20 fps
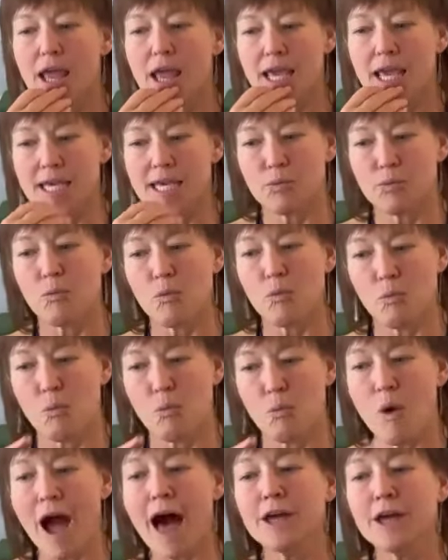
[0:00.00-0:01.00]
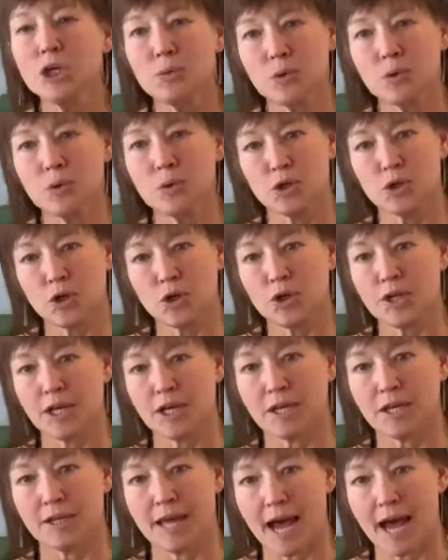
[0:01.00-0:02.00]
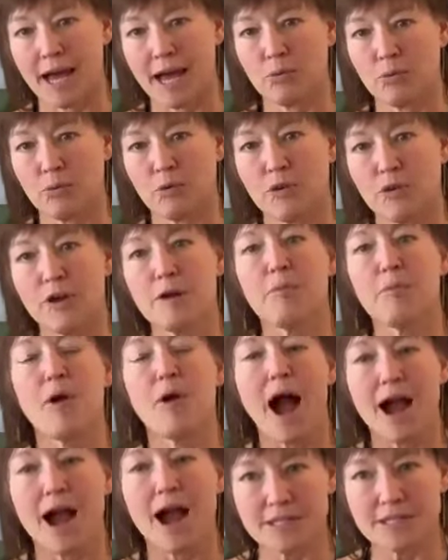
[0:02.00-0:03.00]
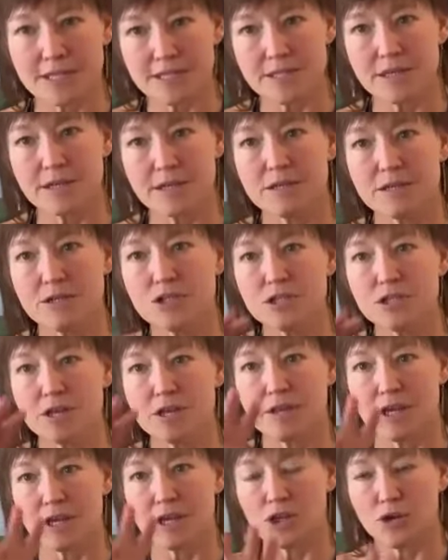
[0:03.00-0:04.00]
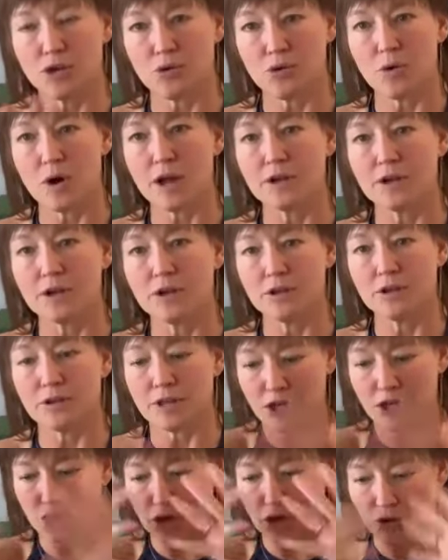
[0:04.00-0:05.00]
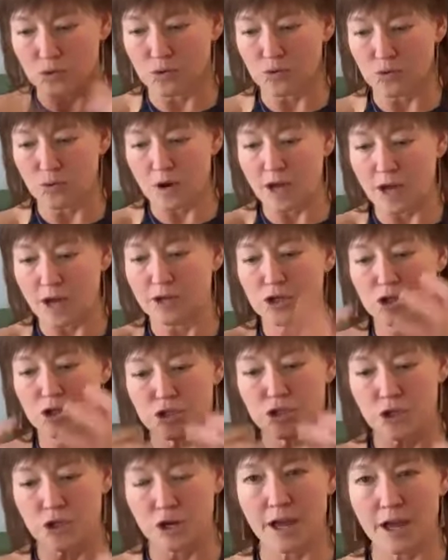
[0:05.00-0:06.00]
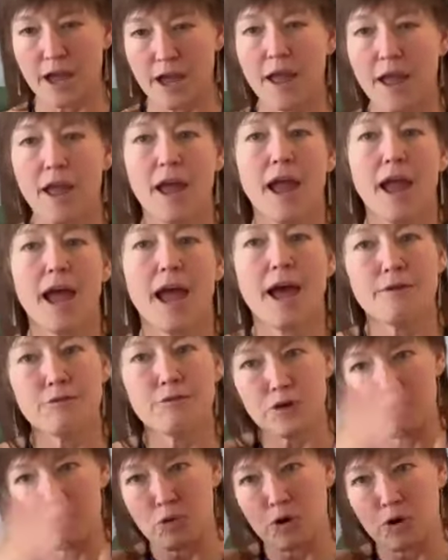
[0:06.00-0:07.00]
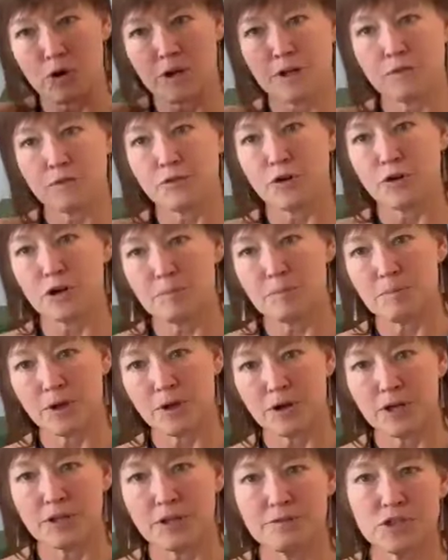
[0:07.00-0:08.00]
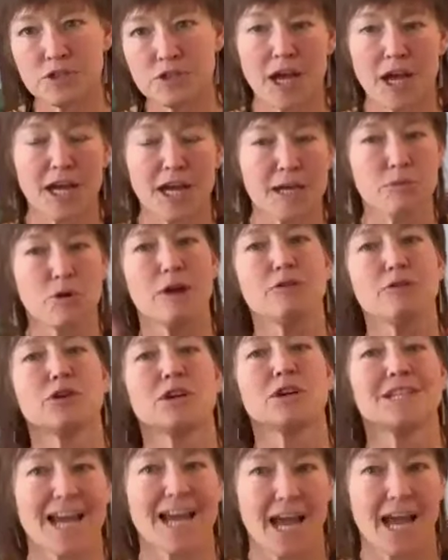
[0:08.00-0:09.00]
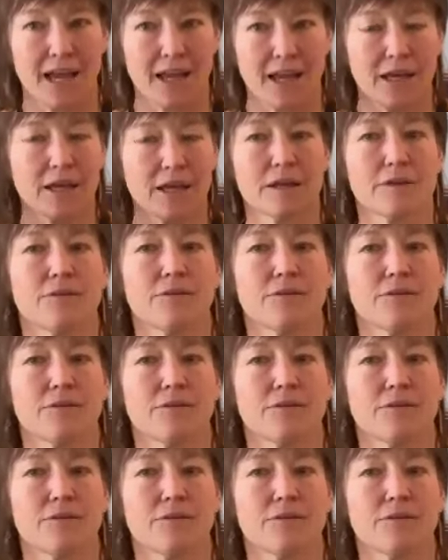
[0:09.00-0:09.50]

it while you were learning that, were there practices that you un, that you undertook every morning for a period of time or every day?